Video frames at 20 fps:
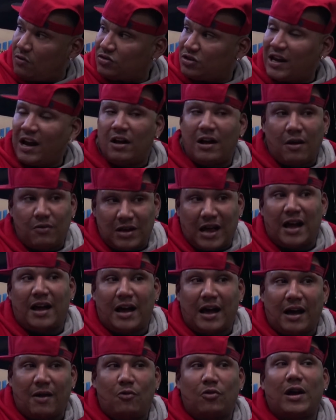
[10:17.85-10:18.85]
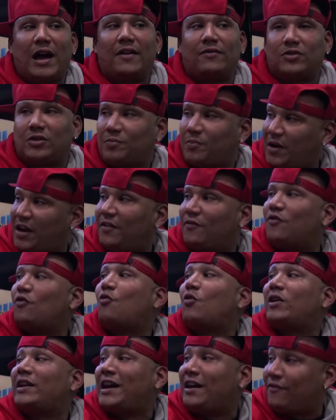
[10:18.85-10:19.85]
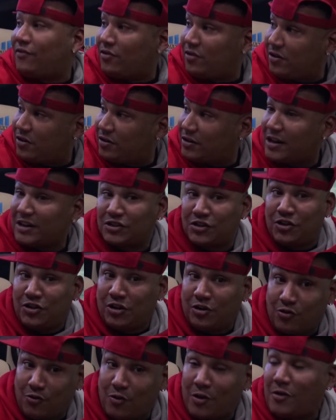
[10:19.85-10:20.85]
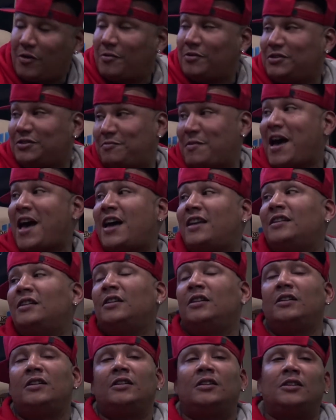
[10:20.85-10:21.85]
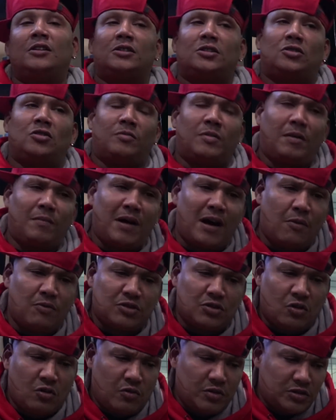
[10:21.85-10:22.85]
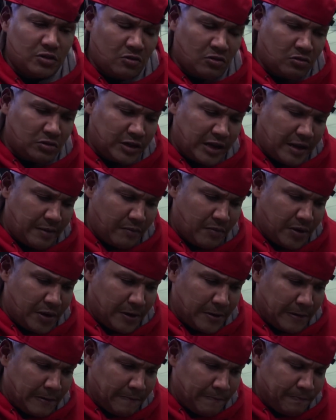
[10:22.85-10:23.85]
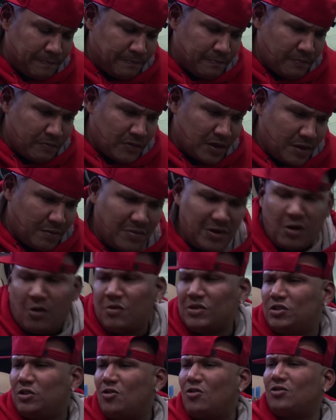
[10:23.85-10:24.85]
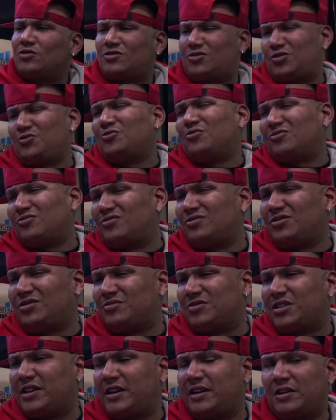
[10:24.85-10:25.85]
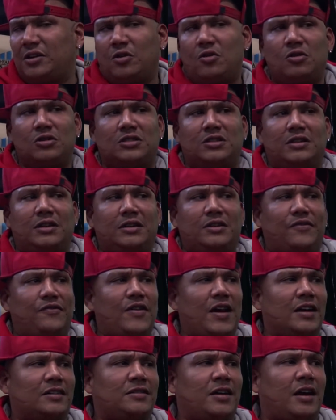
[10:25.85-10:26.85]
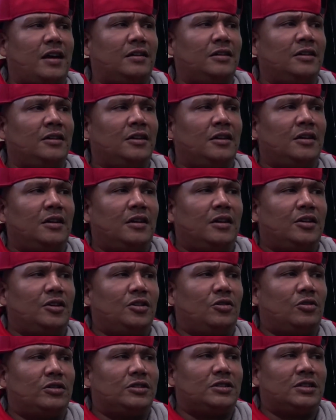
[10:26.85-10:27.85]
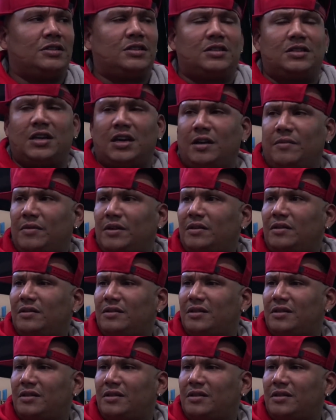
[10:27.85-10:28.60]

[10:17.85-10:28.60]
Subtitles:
I was out, I would have to pay for whatever that's good or whatever that's bad. So my mind was always on that, but always lost too. You know what I'm saying? Lost in the fact that, you know, this entertainment